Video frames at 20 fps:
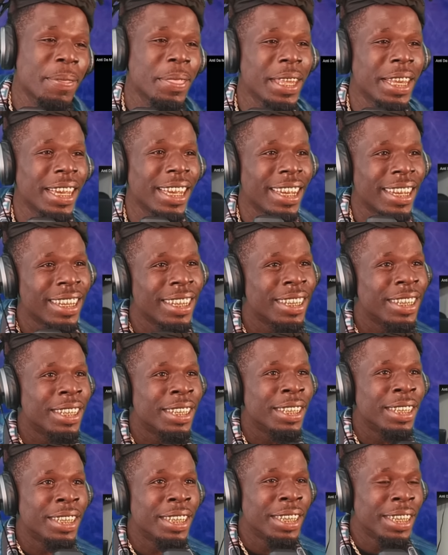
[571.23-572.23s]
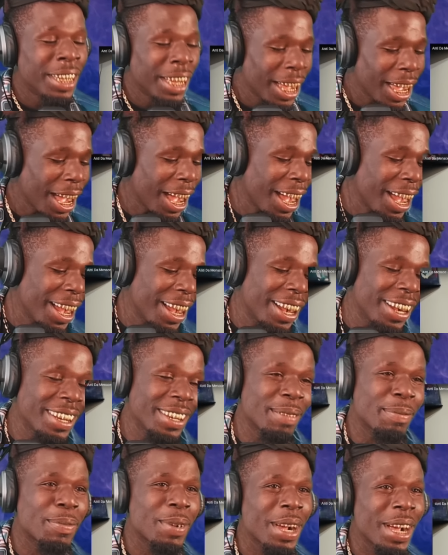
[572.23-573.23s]
Oh.
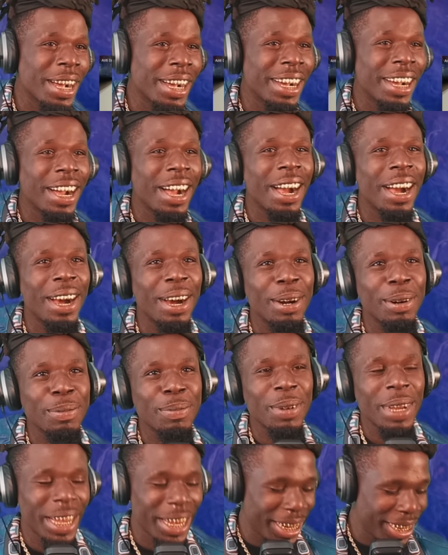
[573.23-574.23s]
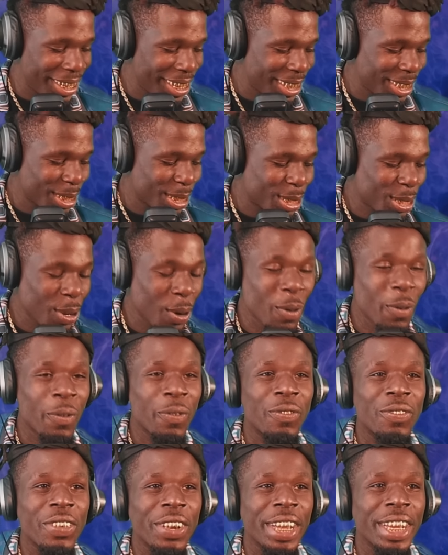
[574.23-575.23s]
oh, bro. Oh, man. That's too
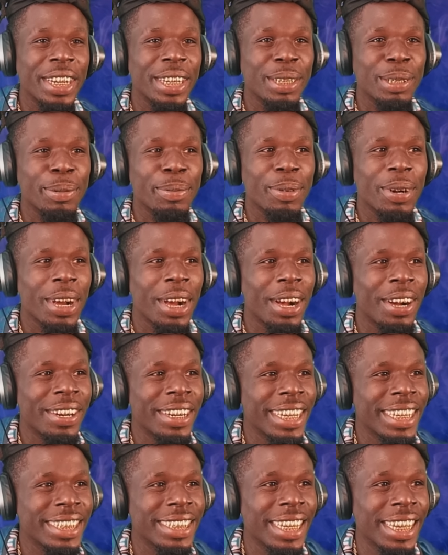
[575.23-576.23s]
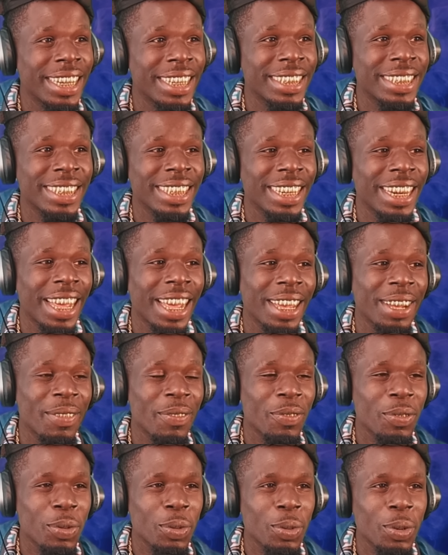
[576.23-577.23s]
funny, bro. All that yelling shit, like,
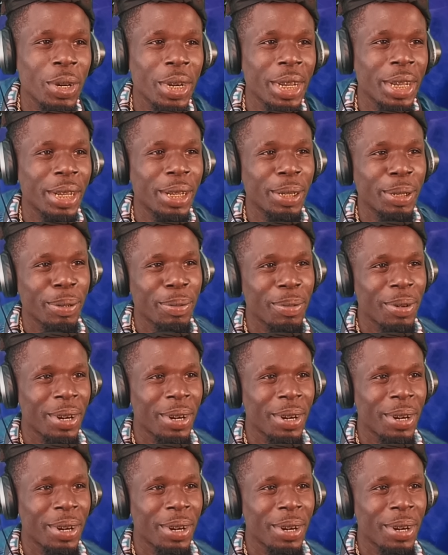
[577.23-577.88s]
for real, bro.